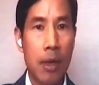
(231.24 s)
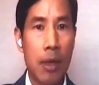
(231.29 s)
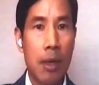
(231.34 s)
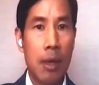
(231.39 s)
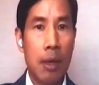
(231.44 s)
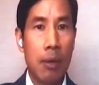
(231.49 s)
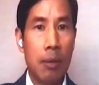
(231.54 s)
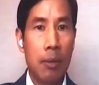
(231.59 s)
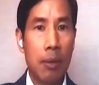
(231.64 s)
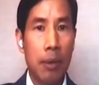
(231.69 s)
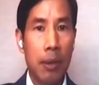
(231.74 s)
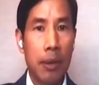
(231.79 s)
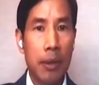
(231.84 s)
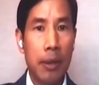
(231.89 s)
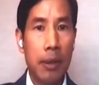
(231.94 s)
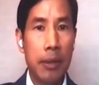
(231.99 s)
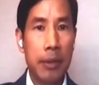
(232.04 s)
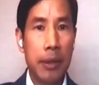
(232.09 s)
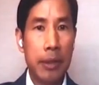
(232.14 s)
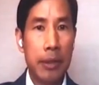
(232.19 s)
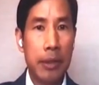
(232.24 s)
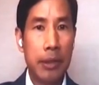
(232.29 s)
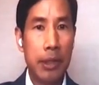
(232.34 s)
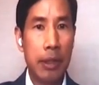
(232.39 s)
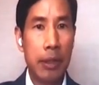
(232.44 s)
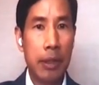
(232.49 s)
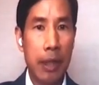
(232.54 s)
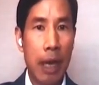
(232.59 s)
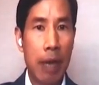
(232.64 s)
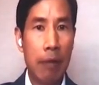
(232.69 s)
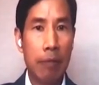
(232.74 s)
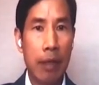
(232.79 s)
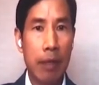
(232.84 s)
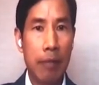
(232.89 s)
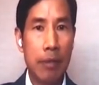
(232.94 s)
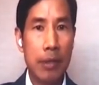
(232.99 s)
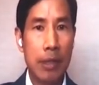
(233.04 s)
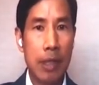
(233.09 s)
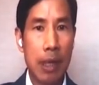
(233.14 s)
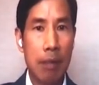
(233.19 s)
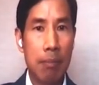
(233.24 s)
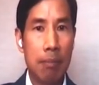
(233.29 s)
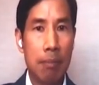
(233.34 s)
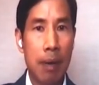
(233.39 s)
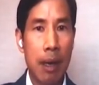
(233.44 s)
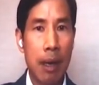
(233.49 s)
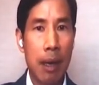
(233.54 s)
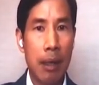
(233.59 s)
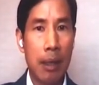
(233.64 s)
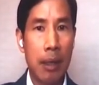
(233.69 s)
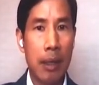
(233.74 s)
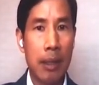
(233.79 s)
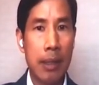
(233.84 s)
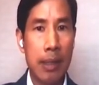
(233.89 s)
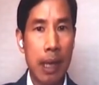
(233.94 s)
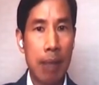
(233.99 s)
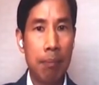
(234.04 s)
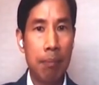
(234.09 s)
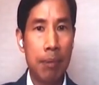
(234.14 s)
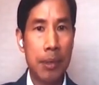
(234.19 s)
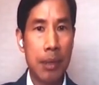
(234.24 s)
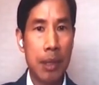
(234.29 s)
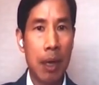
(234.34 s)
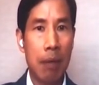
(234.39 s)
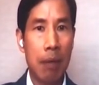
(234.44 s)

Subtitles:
Well, you know, Xin, you have given some examples of